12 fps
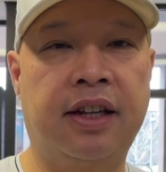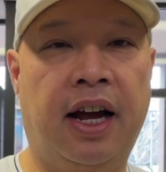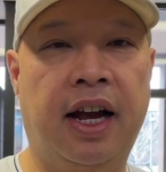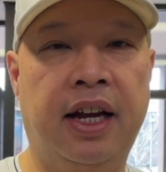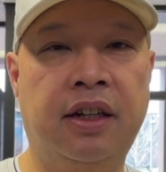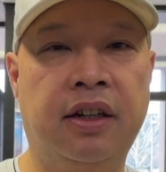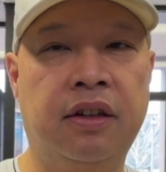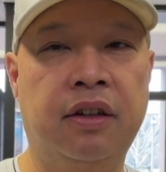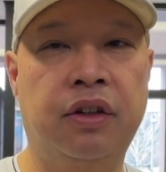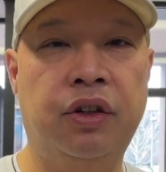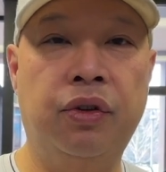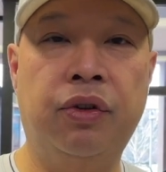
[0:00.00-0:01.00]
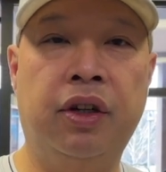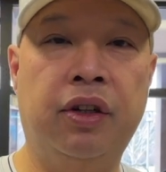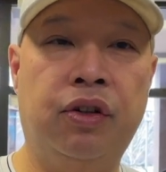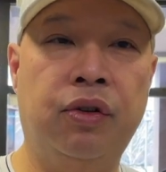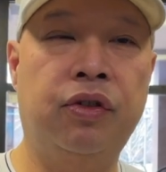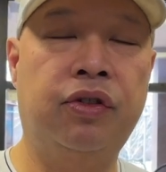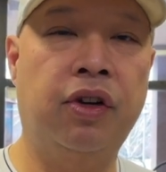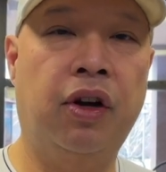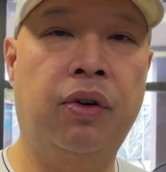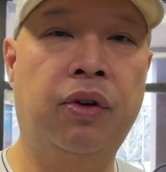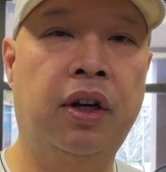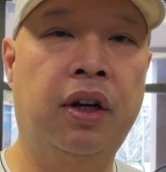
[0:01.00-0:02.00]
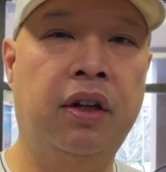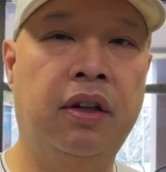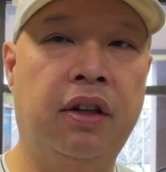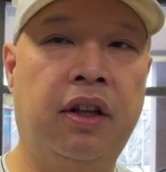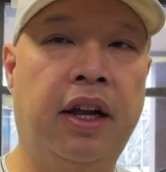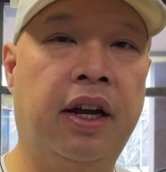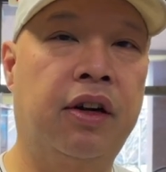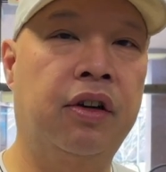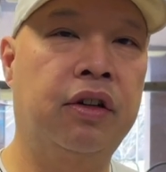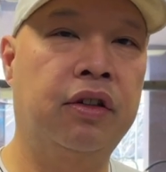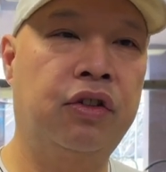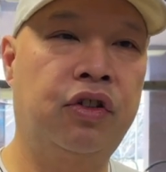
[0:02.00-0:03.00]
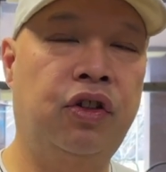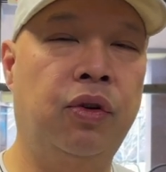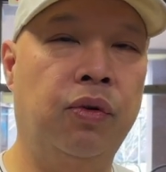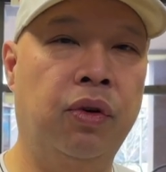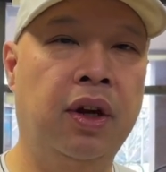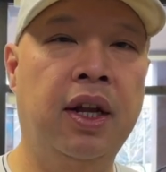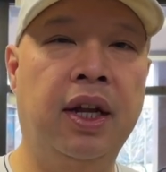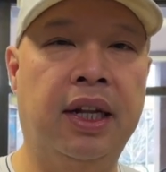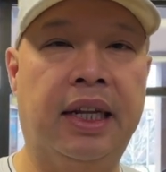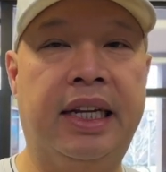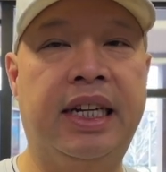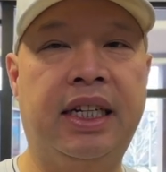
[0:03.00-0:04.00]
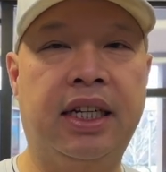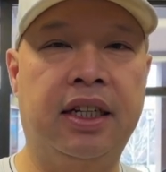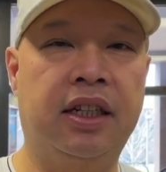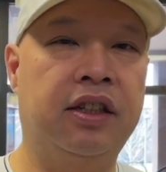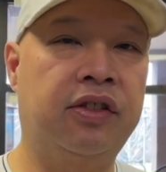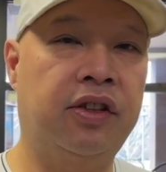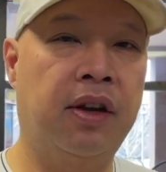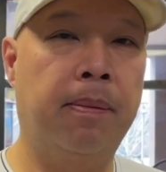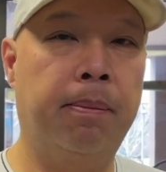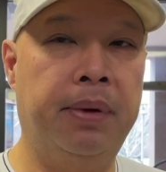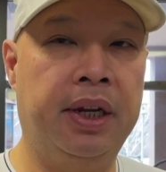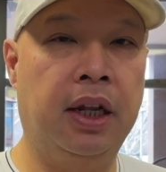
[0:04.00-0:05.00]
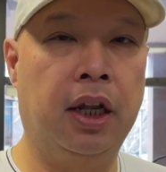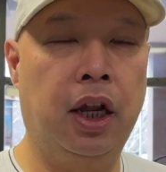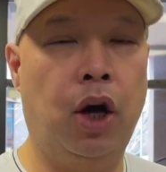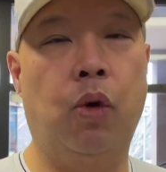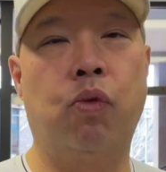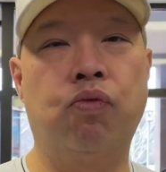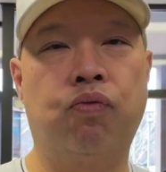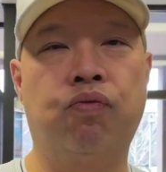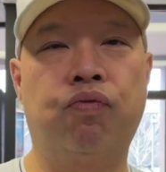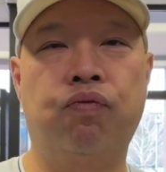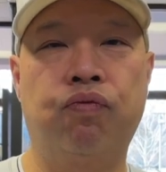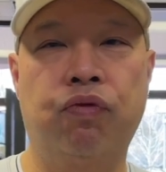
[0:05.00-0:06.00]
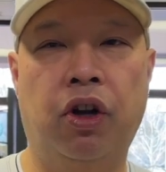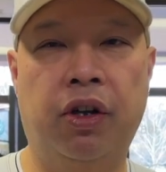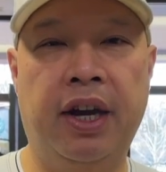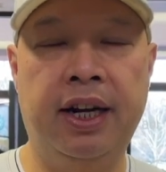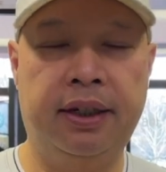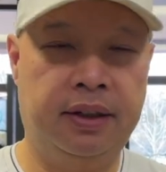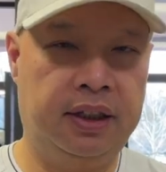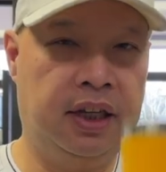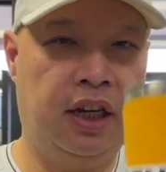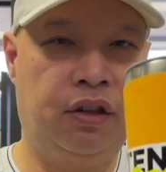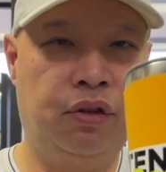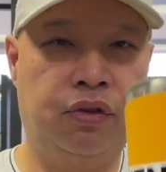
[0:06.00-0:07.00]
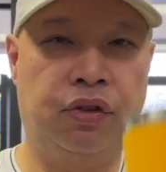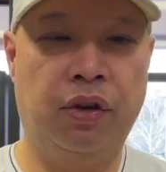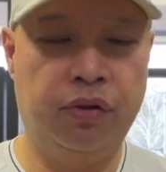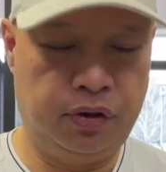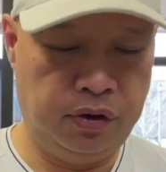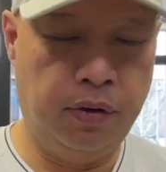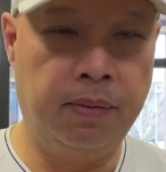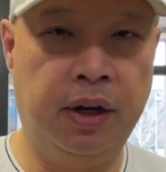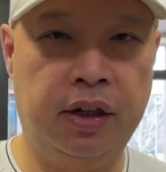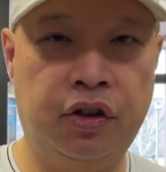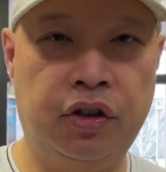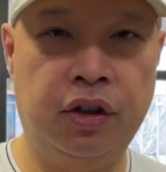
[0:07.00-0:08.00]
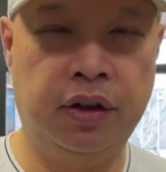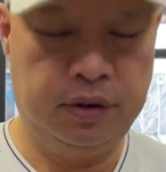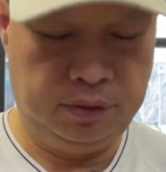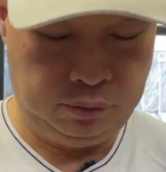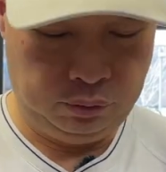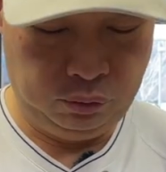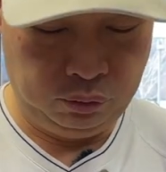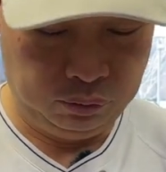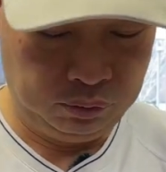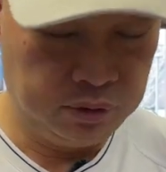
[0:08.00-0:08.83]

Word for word: side, you can do so there too. Link is below. All right. Thank you so, so much. All